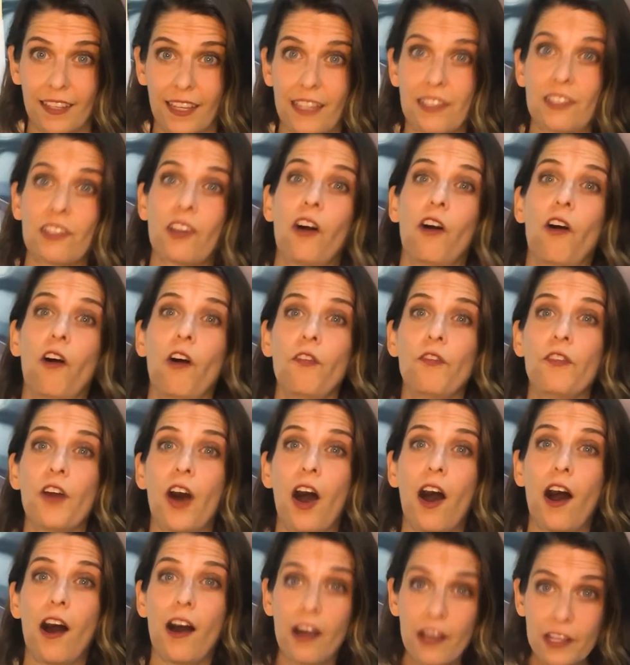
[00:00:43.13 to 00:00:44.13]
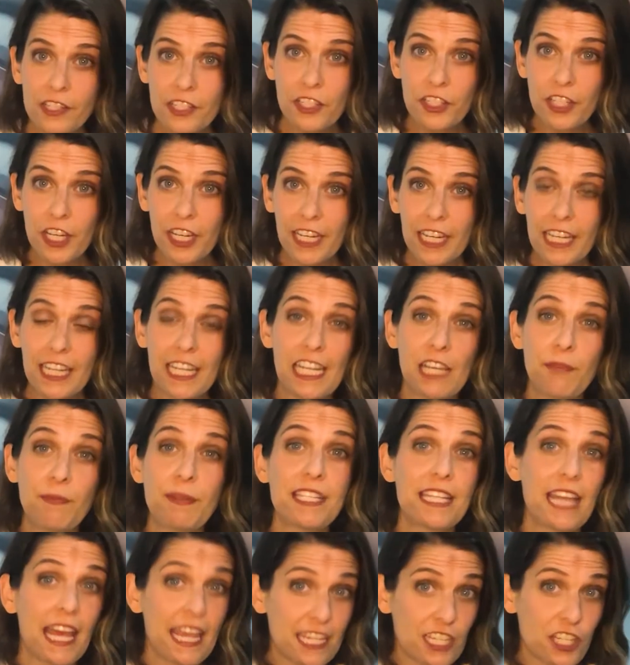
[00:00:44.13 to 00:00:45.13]
It's called the oxygen
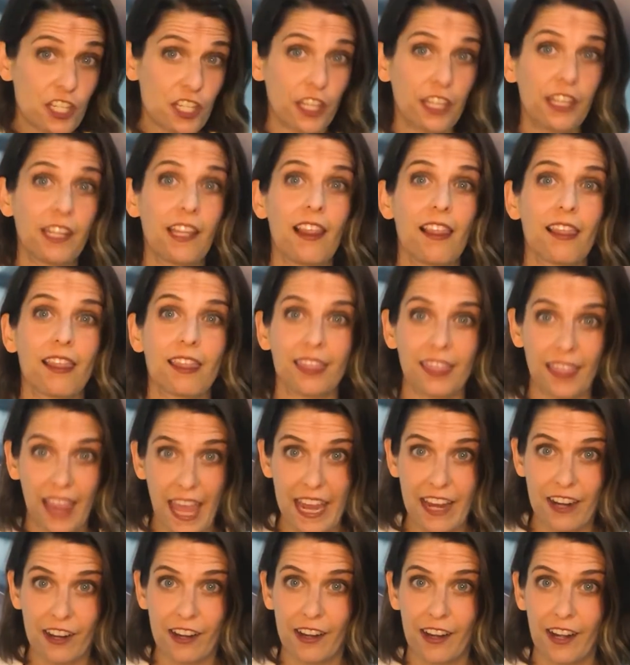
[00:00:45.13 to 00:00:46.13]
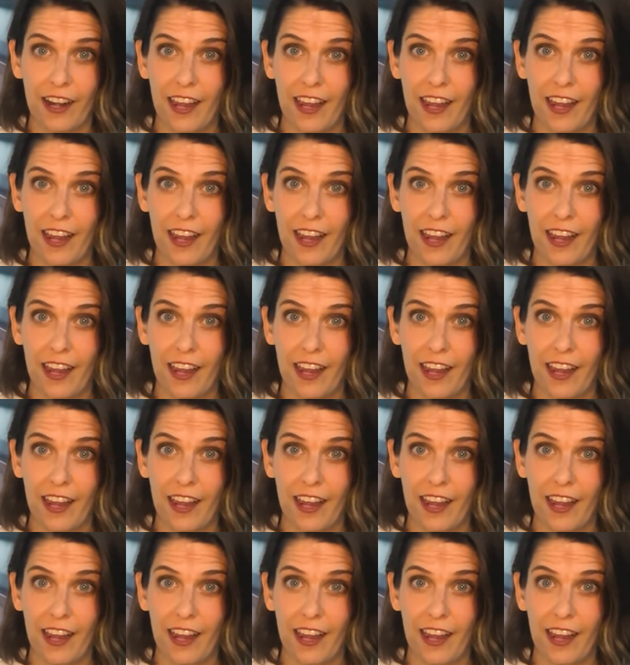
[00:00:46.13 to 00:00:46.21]
inhibition layer.